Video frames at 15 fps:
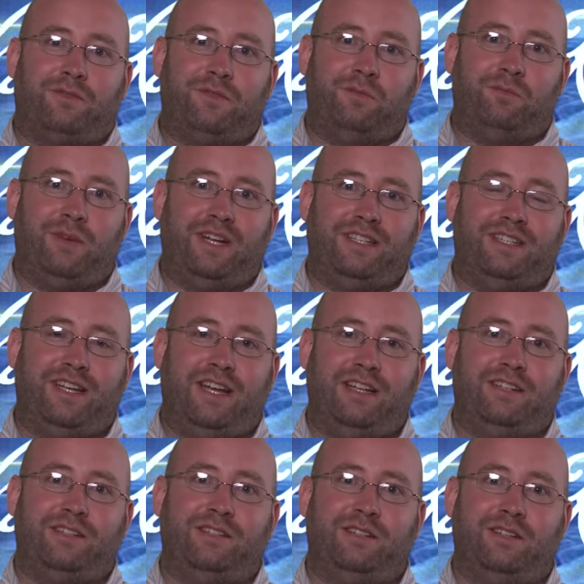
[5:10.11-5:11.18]
from my
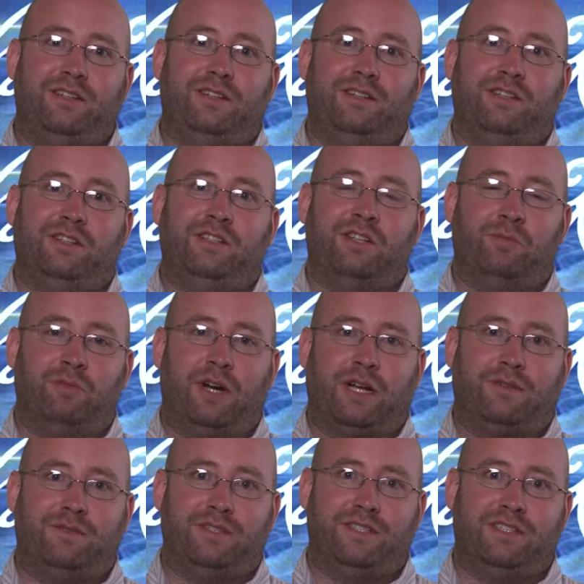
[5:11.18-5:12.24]
tent to
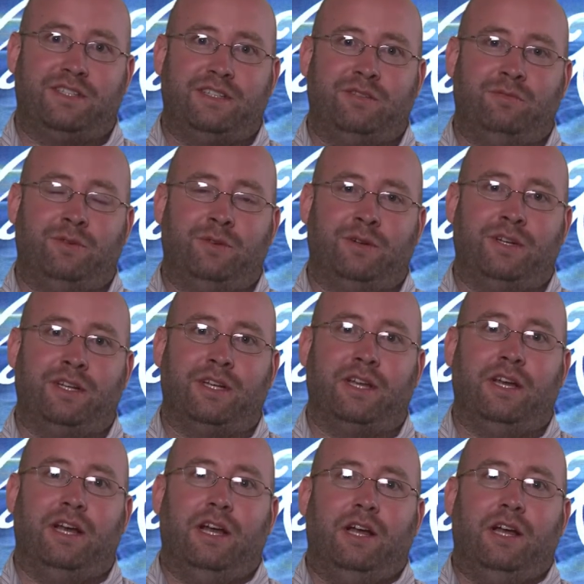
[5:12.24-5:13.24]
breakfast in the morning,